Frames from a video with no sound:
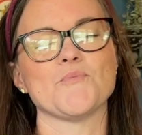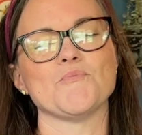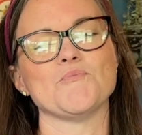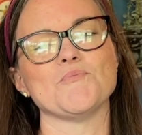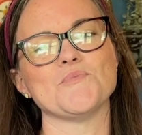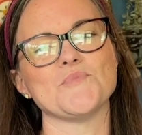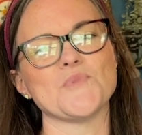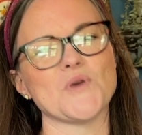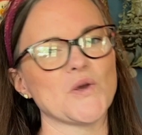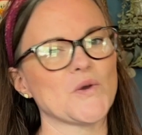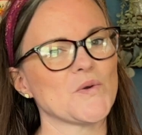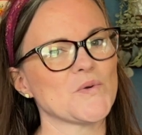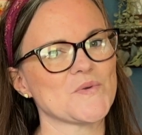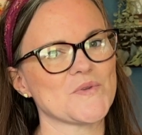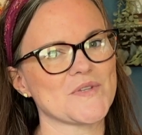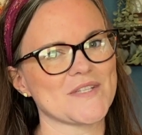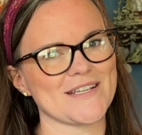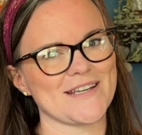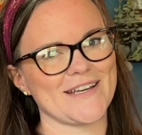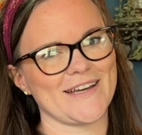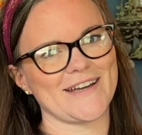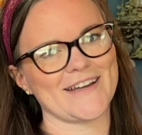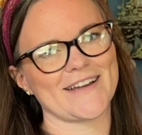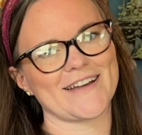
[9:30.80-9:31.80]

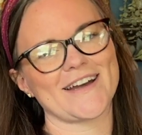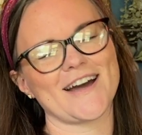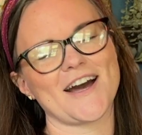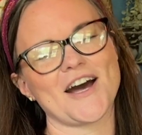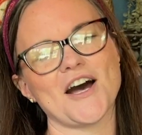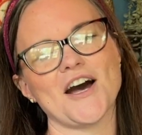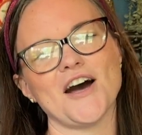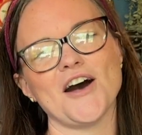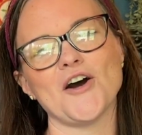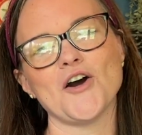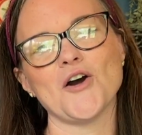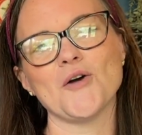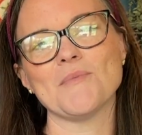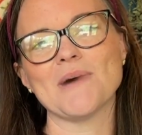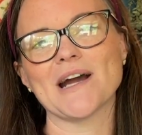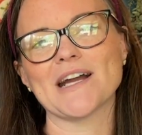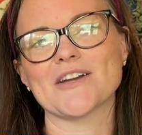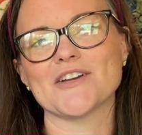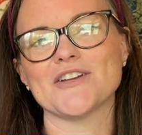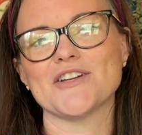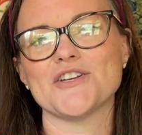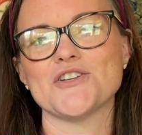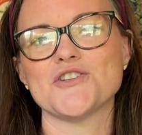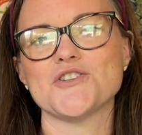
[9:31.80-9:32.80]
Music. Oh my
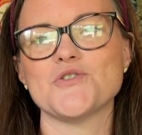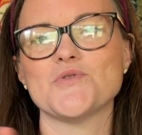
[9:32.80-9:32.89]
goodness,